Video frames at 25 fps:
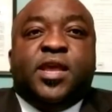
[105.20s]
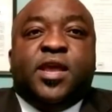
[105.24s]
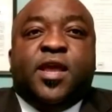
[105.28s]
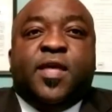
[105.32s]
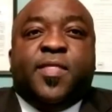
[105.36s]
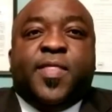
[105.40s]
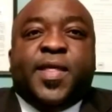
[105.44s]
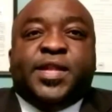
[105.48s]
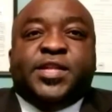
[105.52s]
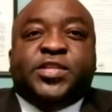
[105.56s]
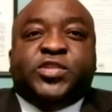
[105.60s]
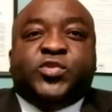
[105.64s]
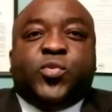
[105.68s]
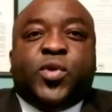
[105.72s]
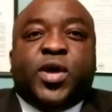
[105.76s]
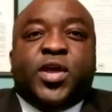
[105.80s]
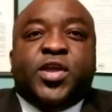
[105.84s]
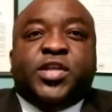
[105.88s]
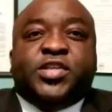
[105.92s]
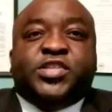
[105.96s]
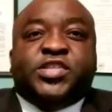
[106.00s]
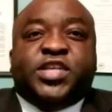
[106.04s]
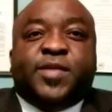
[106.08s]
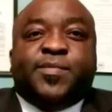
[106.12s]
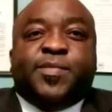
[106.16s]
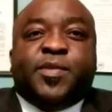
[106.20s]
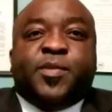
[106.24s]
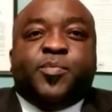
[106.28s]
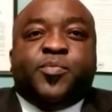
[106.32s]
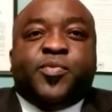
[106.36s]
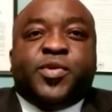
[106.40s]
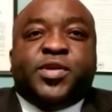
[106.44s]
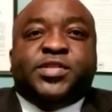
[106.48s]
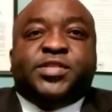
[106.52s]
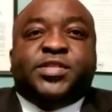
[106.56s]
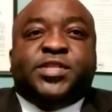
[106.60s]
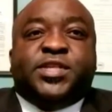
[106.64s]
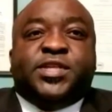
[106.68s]
That is why your chapter
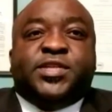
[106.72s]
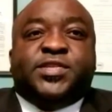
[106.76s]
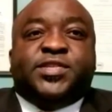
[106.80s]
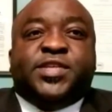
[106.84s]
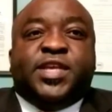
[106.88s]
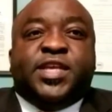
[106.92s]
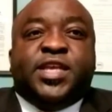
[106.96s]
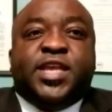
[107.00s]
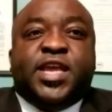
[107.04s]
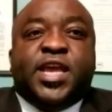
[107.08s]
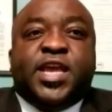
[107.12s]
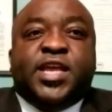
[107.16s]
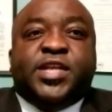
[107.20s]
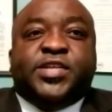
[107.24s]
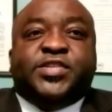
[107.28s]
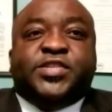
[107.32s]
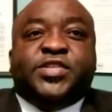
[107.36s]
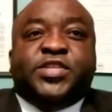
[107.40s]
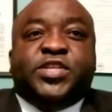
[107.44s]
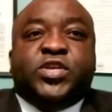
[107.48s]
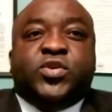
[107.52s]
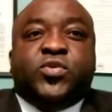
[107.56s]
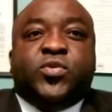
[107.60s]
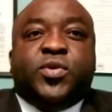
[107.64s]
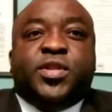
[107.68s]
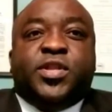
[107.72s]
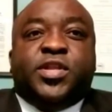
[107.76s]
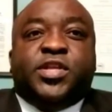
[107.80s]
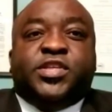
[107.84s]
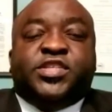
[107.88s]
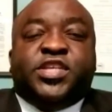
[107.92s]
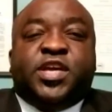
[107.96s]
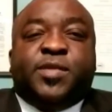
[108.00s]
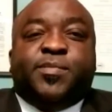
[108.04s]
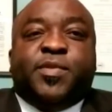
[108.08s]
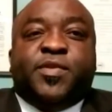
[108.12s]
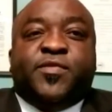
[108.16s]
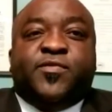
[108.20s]
presidents engaged you in your
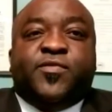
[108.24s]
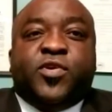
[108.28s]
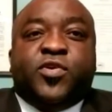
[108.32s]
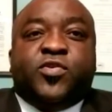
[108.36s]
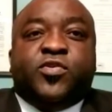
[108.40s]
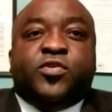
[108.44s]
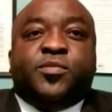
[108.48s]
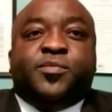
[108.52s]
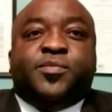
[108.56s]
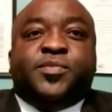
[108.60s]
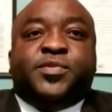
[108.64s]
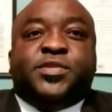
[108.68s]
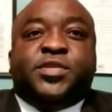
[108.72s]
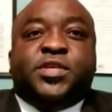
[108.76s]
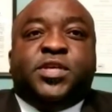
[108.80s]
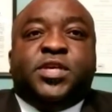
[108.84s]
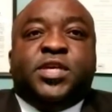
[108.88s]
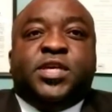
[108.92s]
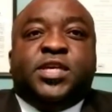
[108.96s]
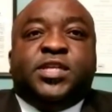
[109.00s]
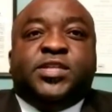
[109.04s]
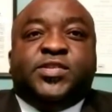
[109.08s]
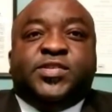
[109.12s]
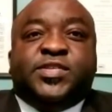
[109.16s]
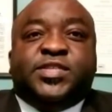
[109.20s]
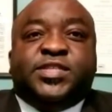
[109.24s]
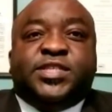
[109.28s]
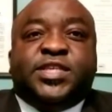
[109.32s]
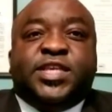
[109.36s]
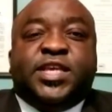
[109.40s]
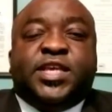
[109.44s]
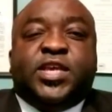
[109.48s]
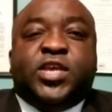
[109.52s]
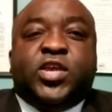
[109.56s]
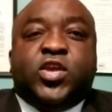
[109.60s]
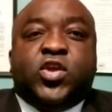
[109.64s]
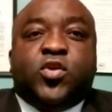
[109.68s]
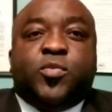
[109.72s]
chapter forums to
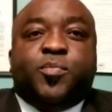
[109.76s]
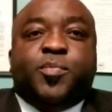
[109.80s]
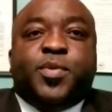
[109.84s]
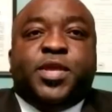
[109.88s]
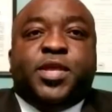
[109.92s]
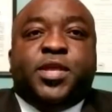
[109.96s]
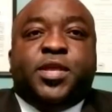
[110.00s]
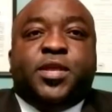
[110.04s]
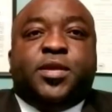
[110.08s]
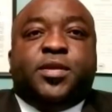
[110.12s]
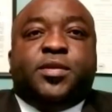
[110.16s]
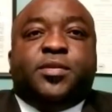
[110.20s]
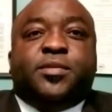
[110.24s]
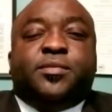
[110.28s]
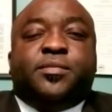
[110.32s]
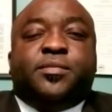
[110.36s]
seek your opinion.